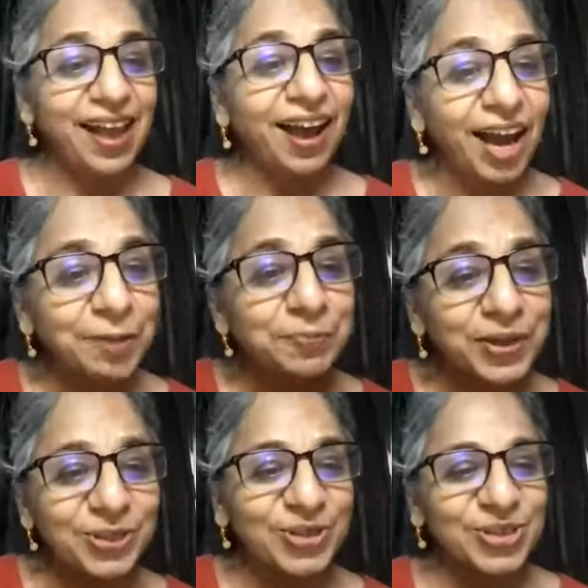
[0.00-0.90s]
Hi
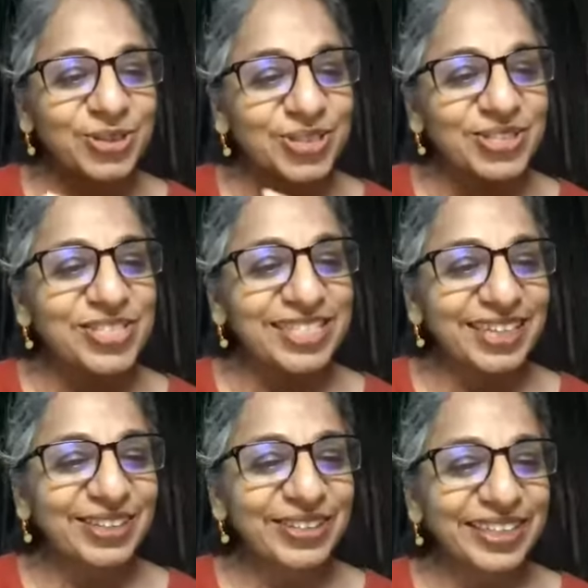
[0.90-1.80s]
Piyush, good to see
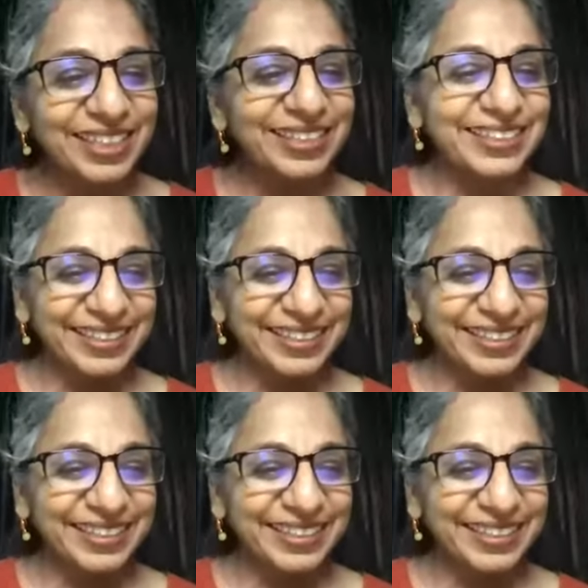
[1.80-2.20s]
you here.